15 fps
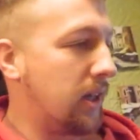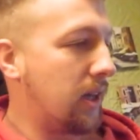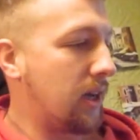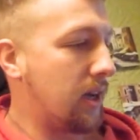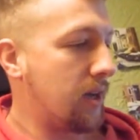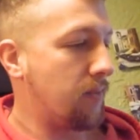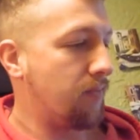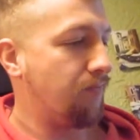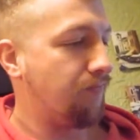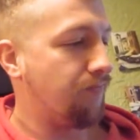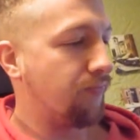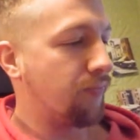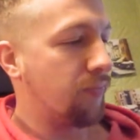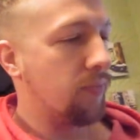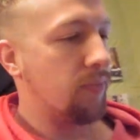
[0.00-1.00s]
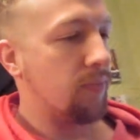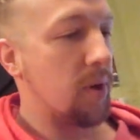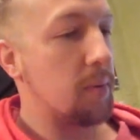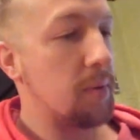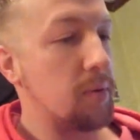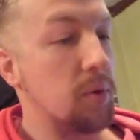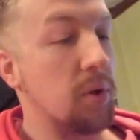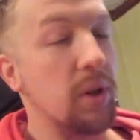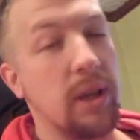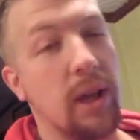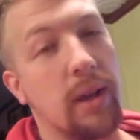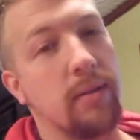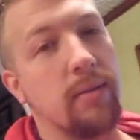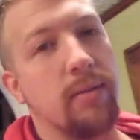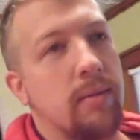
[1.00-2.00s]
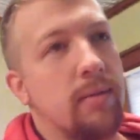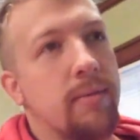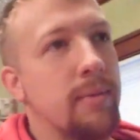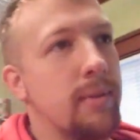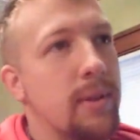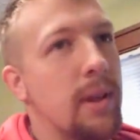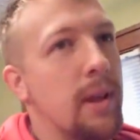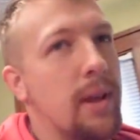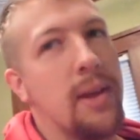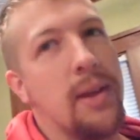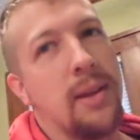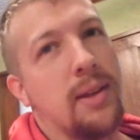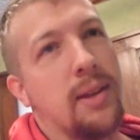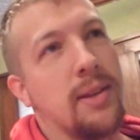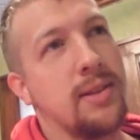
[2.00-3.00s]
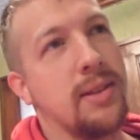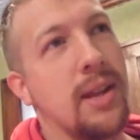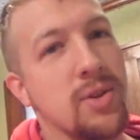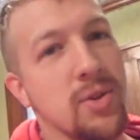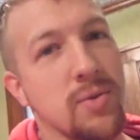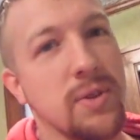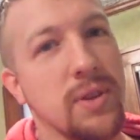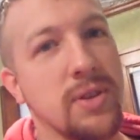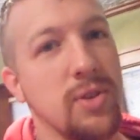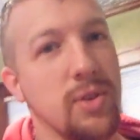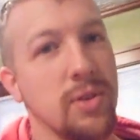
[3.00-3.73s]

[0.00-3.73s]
but I mean, really, it's the nature of this.